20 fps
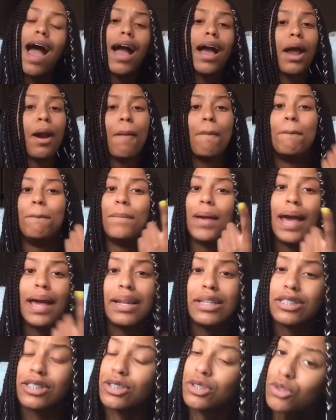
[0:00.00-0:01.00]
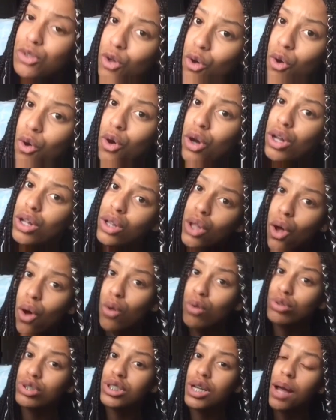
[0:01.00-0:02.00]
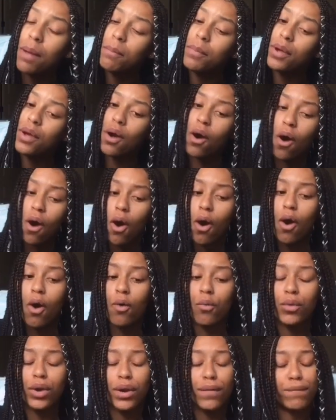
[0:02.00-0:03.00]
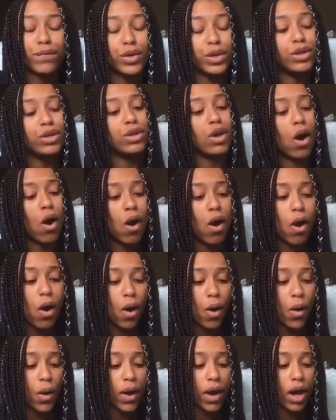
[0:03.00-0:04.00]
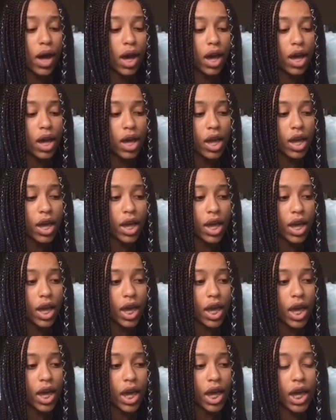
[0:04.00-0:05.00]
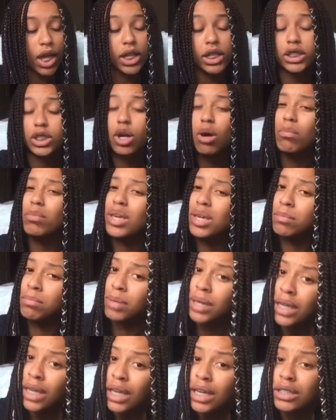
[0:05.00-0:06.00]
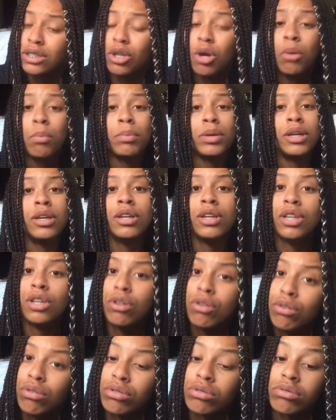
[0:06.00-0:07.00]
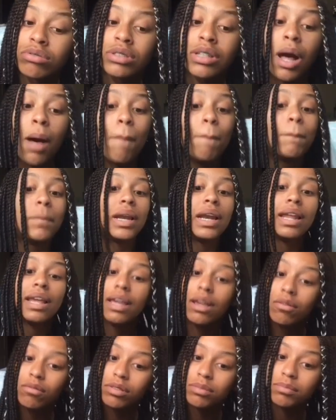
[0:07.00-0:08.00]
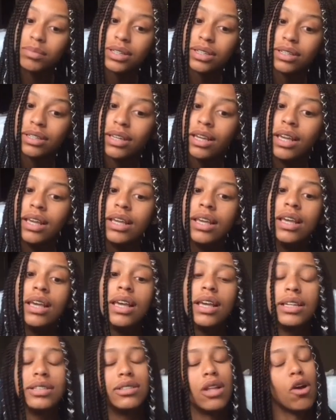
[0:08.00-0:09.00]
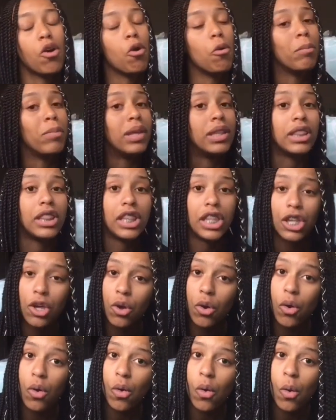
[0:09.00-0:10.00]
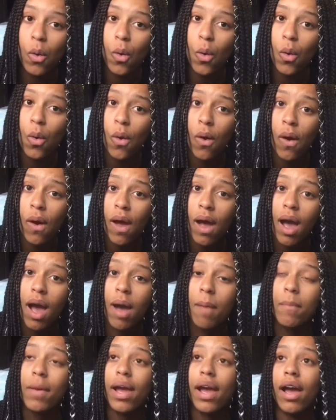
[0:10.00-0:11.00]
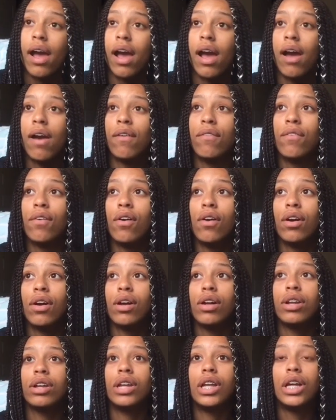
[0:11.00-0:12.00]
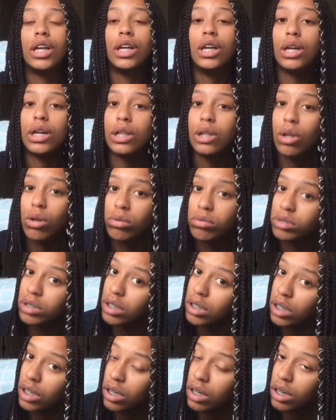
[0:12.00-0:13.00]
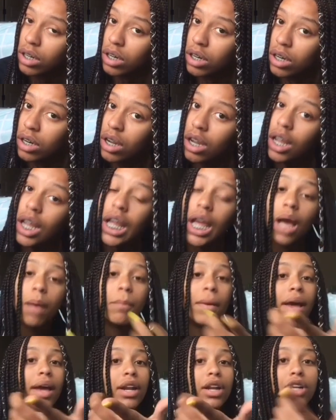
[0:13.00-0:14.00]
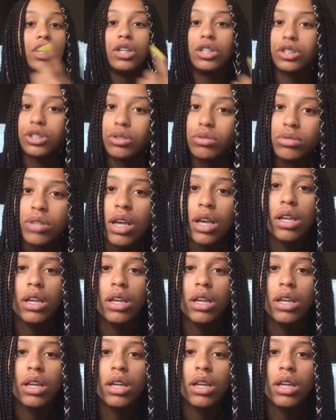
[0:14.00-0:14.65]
I got a back school clothes shopping haul ready for y'all. And it's gonna be big. It's gonna be huge. So stop playing with me. It's not gonna be little. I'm gonna have the good clothes in there. I'm gonna have the good shoes.